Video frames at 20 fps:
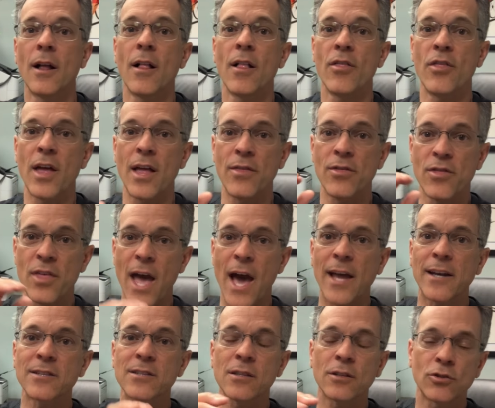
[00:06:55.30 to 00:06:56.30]
then
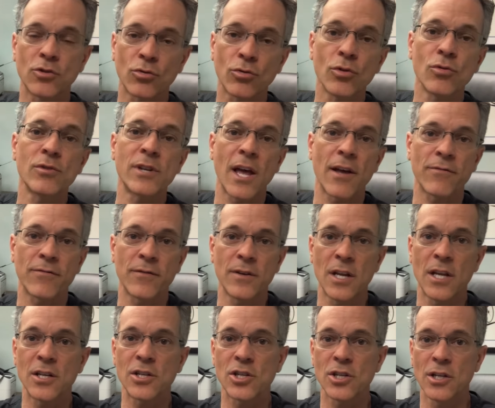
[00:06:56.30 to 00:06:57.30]
that is the true
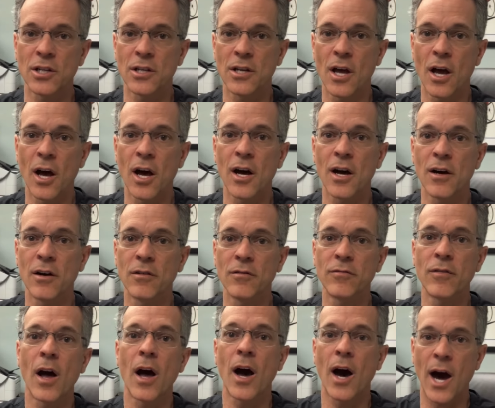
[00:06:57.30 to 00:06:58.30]
definition of
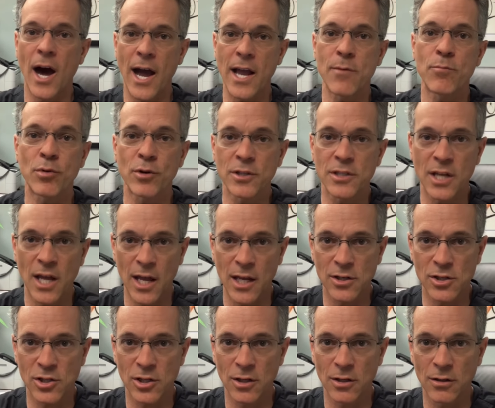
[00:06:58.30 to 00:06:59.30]

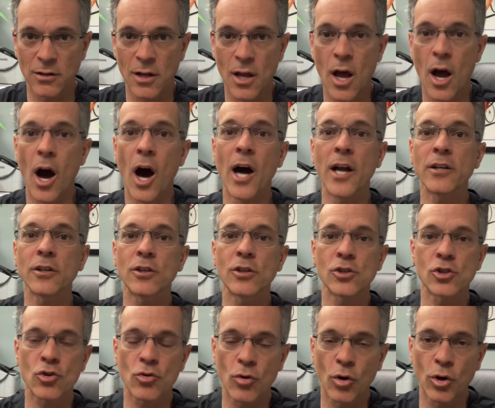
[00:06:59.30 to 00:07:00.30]
hypertension,
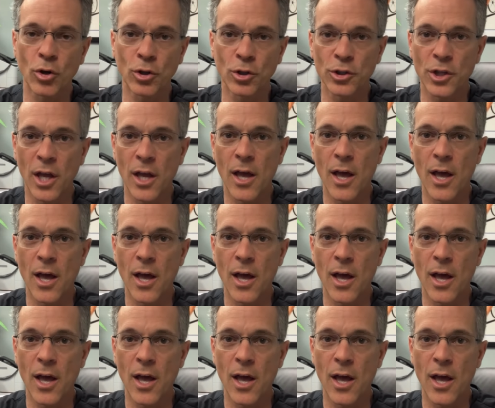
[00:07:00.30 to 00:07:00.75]
uncontrolled